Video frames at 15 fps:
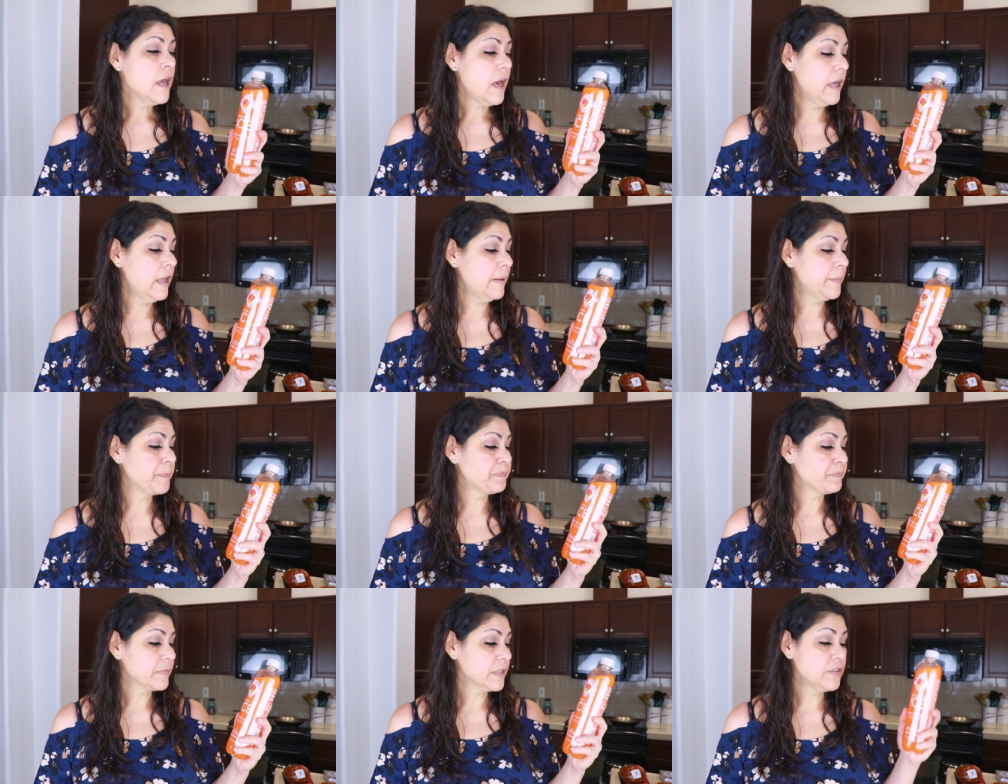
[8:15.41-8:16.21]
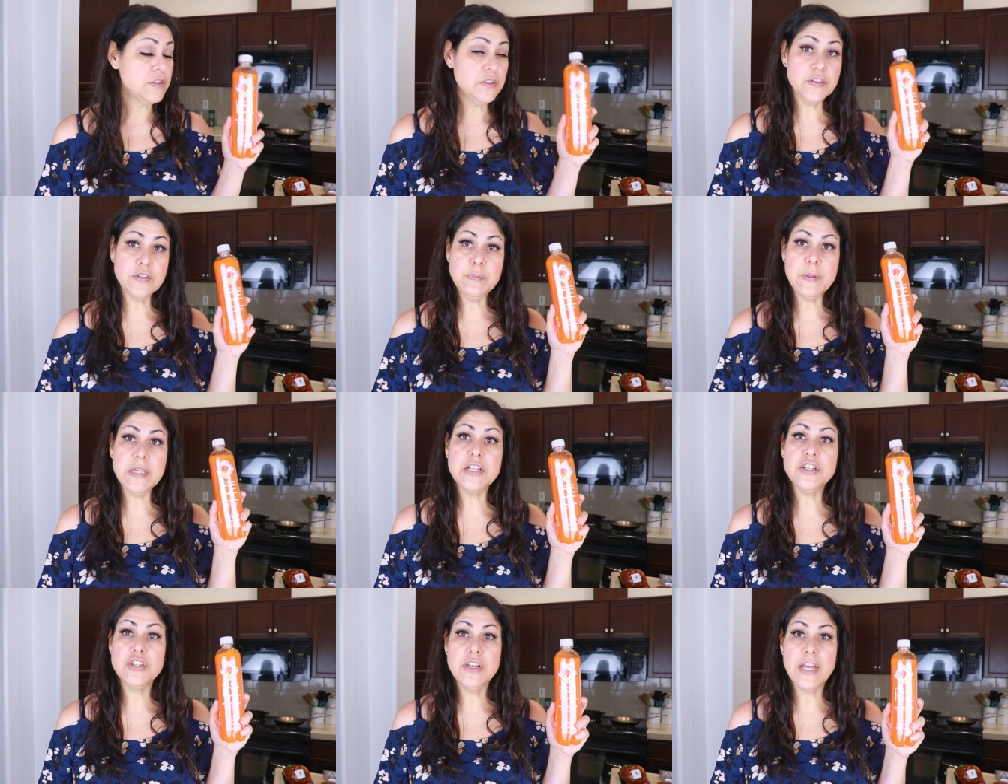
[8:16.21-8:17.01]
Um, so this is
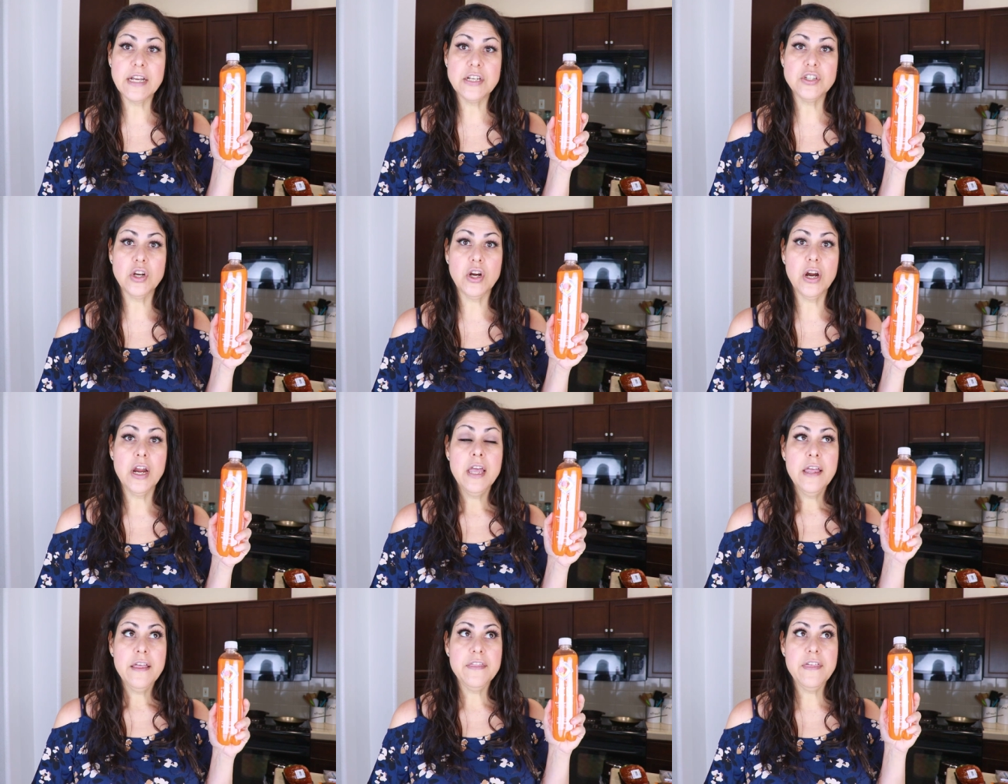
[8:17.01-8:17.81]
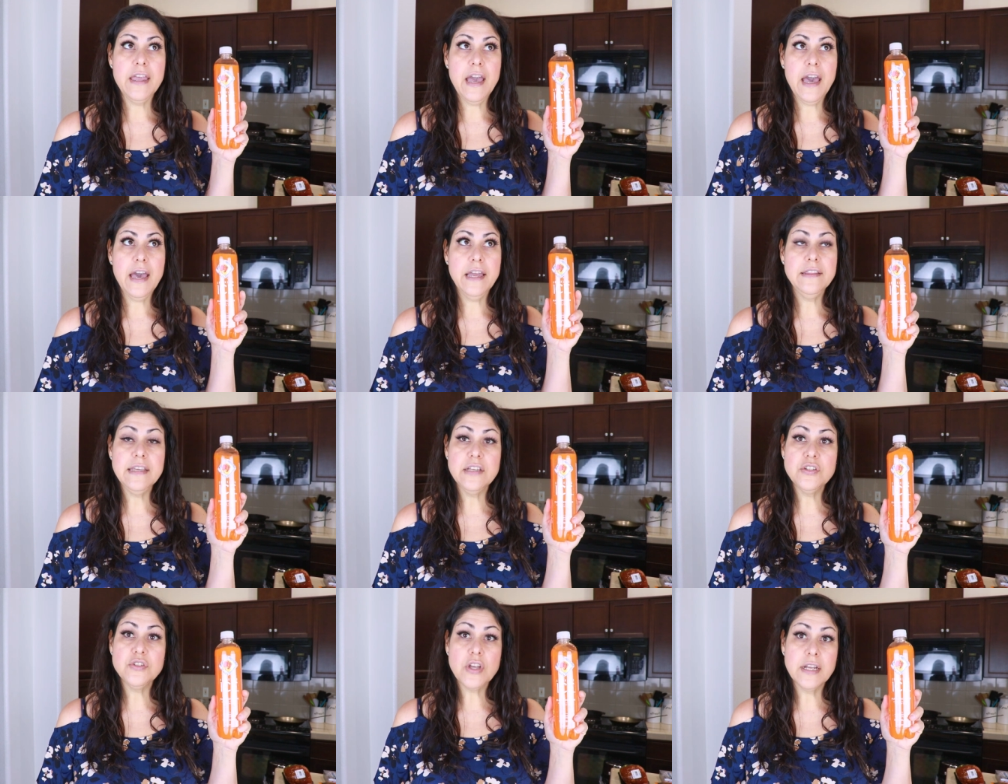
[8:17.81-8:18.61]
peach nectar. They had
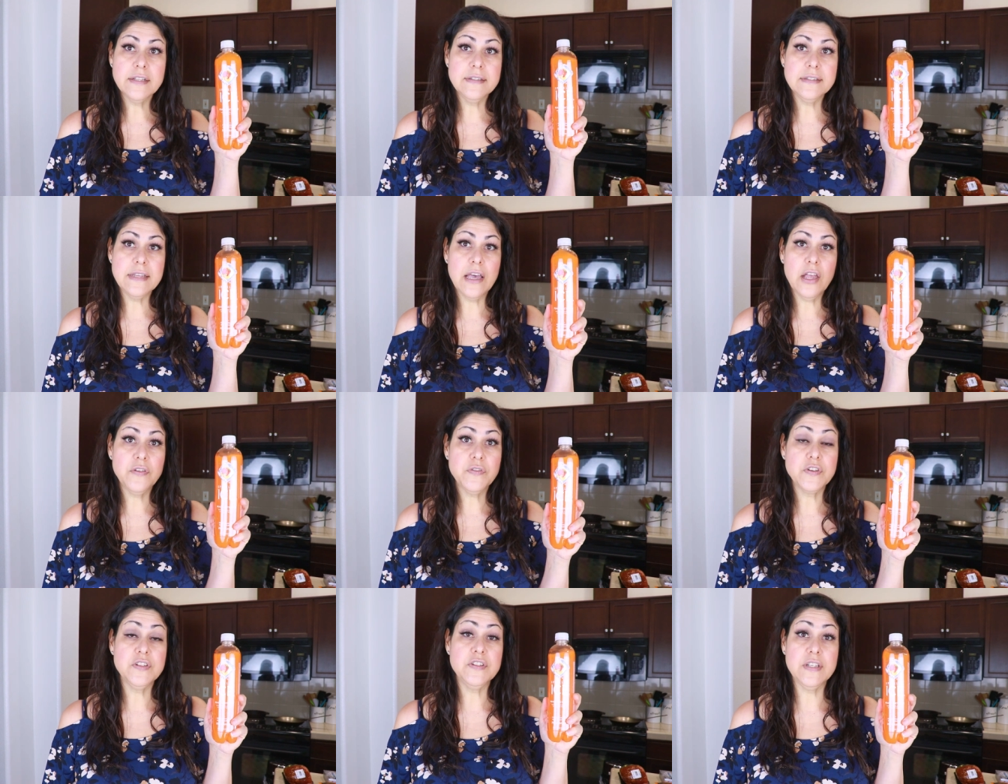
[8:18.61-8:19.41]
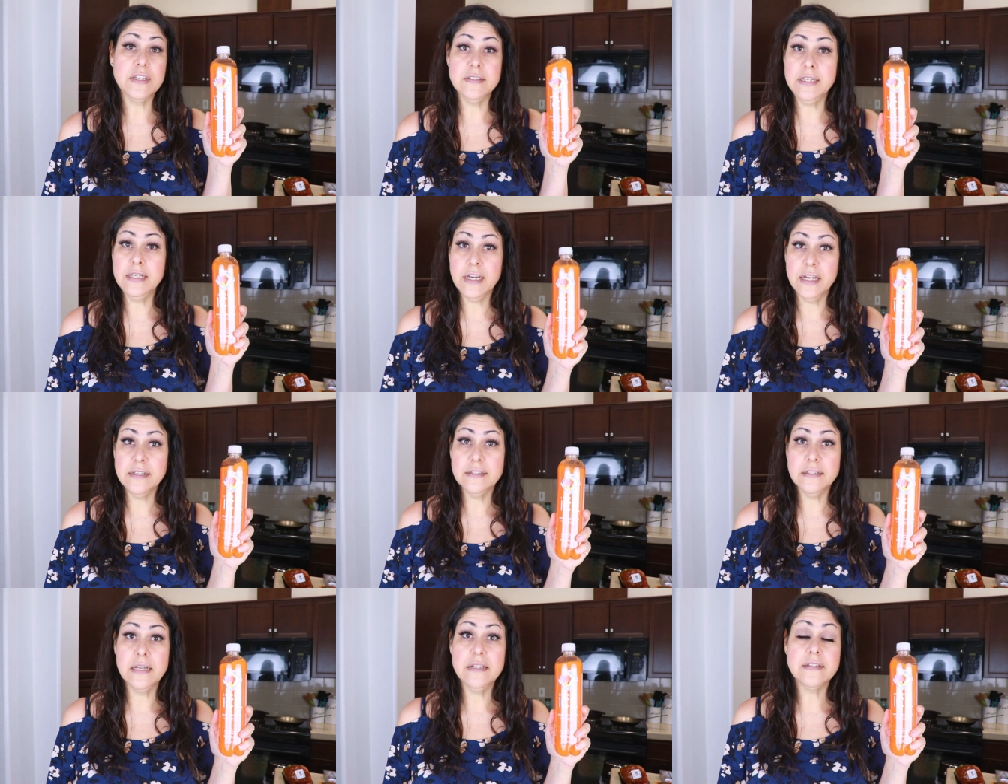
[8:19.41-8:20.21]
these on sale for 69
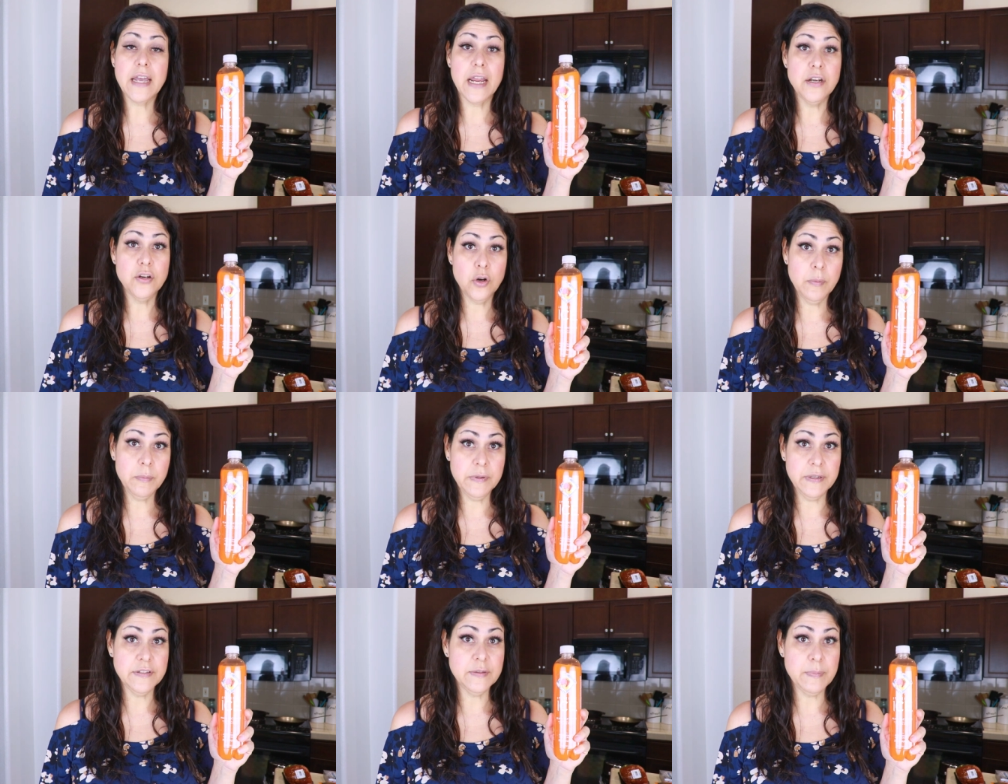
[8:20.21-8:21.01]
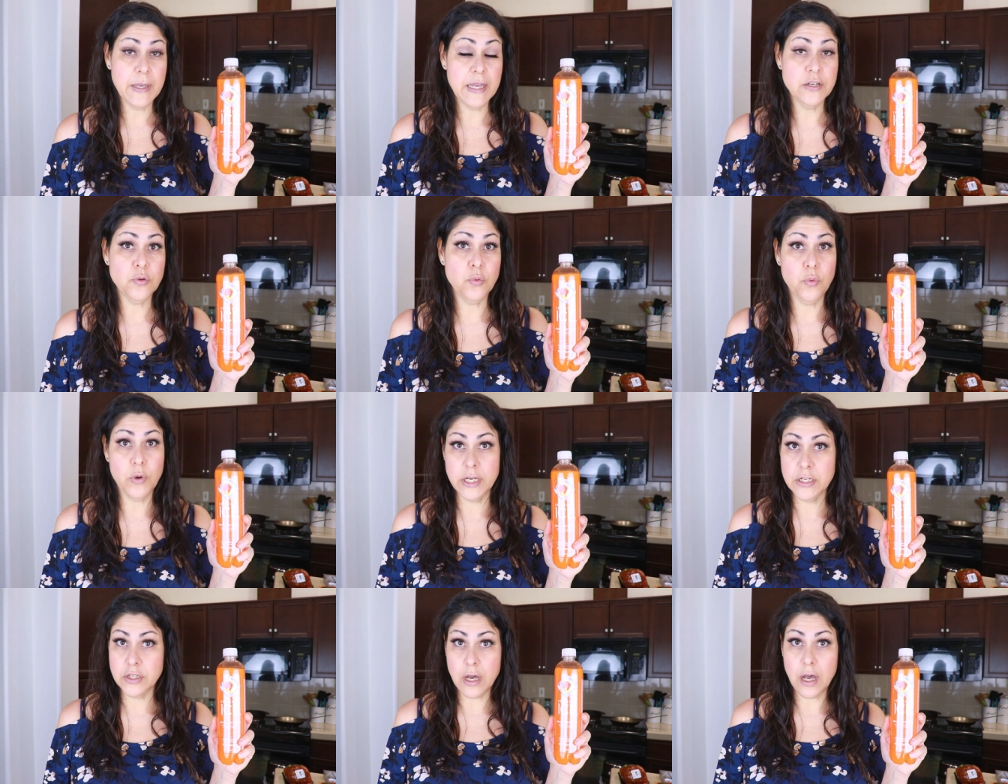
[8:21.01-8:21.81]
cents. I normally spend
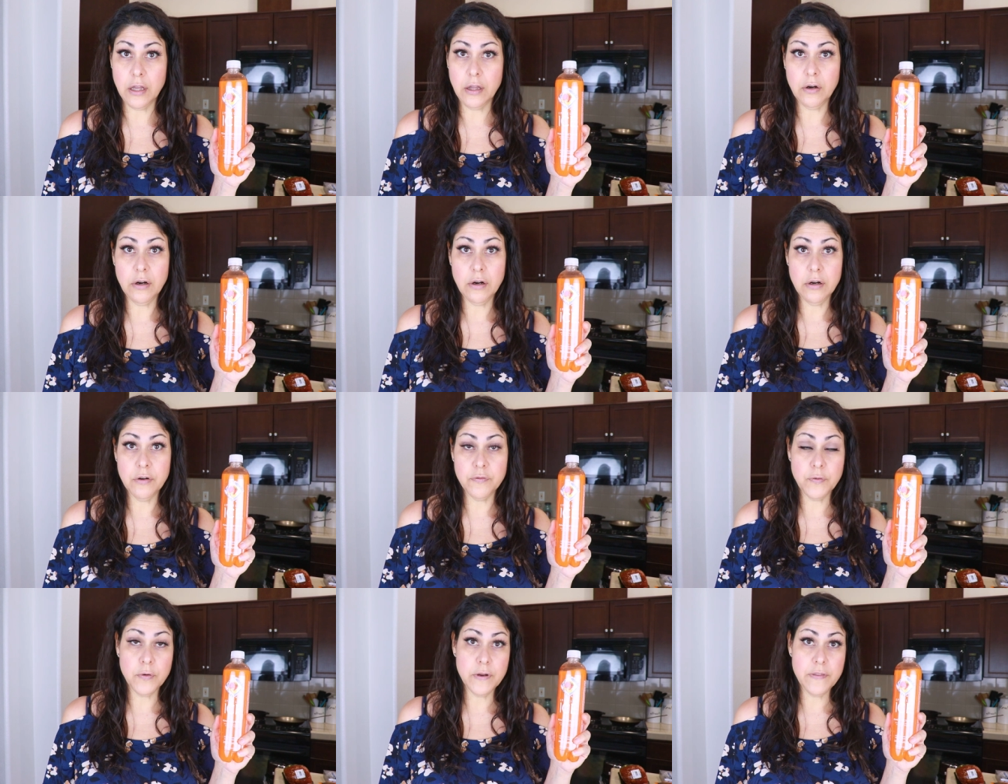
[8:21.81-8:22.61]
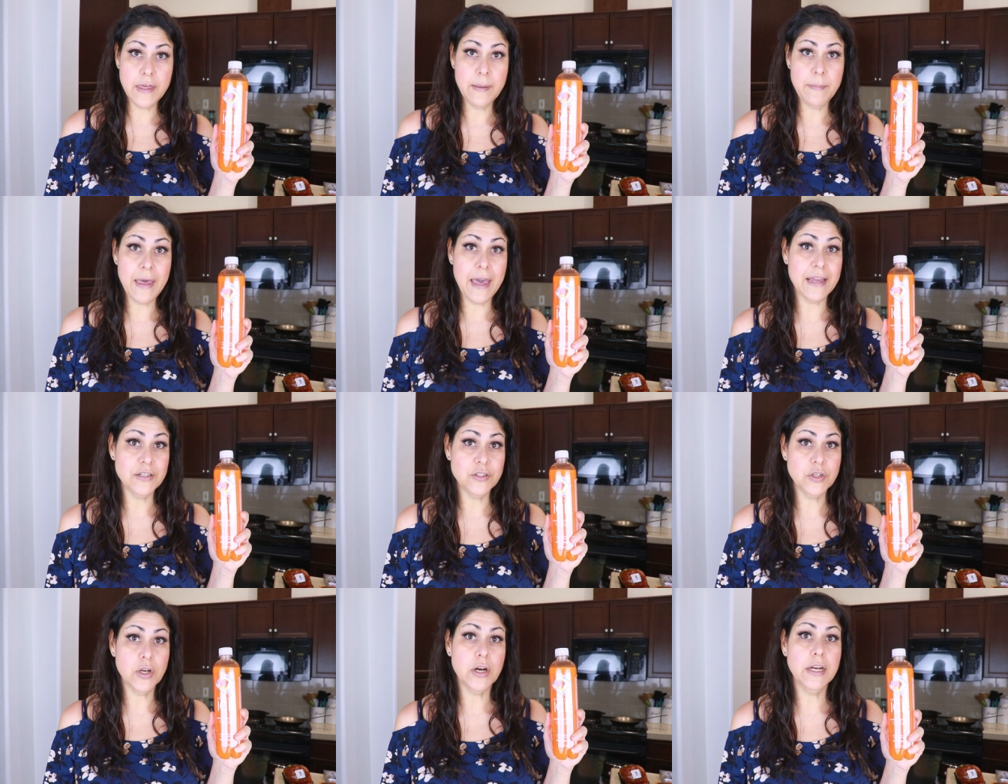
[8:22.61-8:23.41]
$1 for them
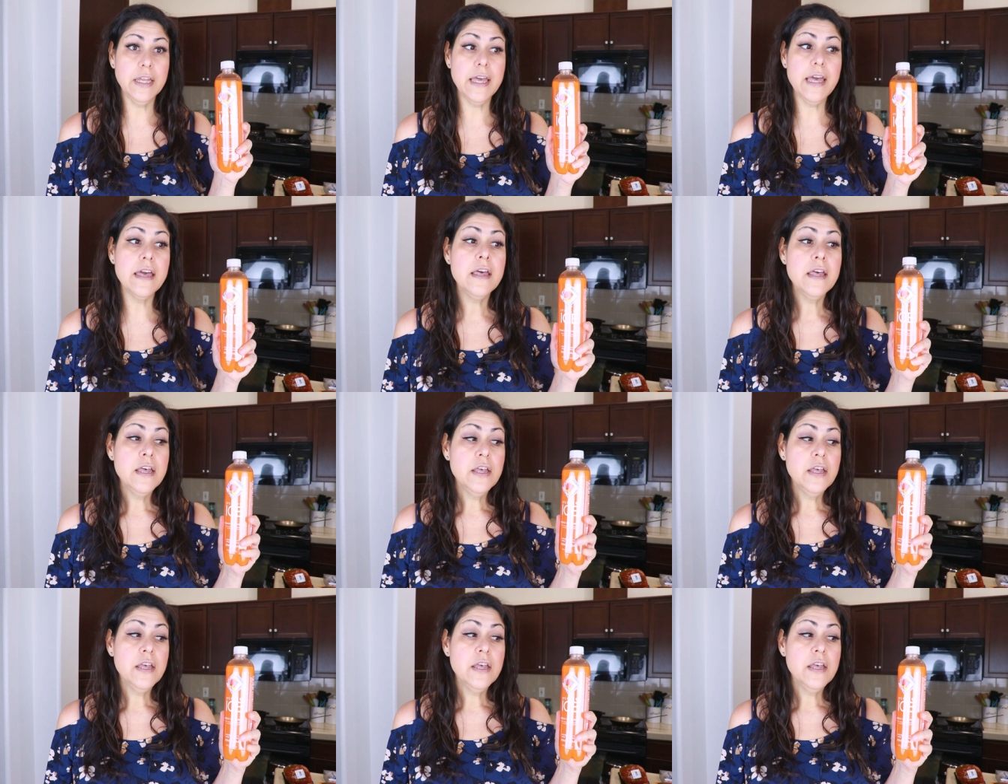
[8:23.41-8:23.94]
at Target.